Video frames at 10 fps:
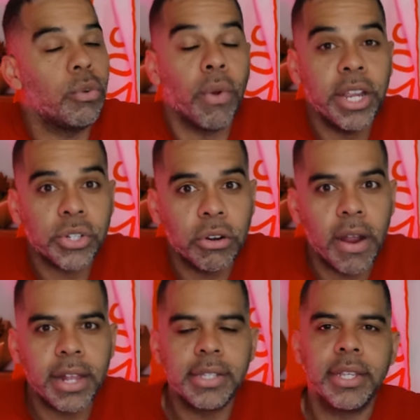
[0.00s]
the Razor
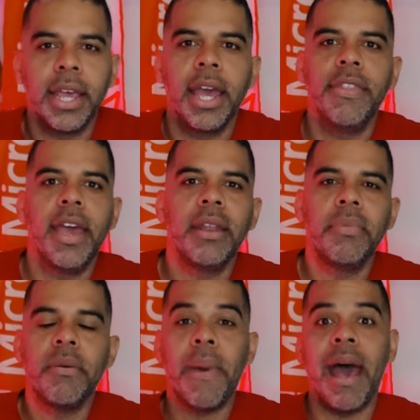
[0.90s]
Crest, and
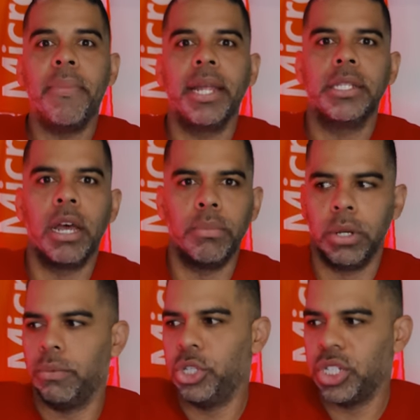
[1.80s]
then the Batman
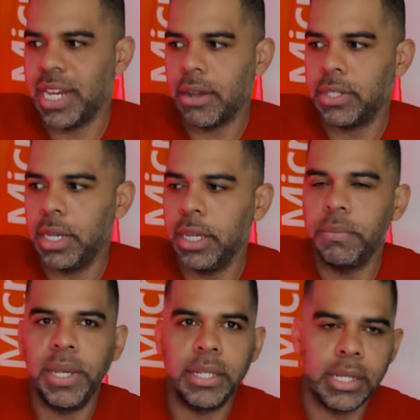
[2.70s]
tumbler, which is now sitting
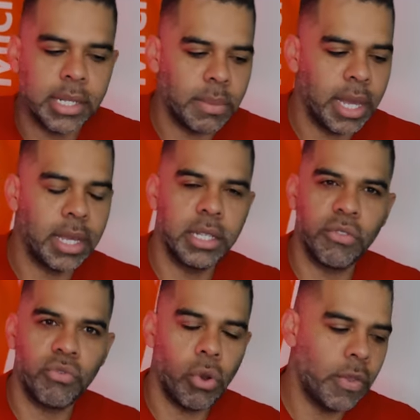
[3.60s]
in pieces as my
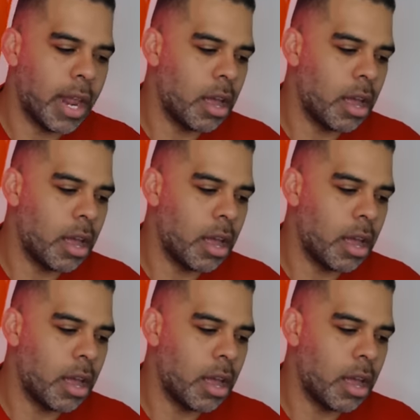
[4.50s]
kids have rolled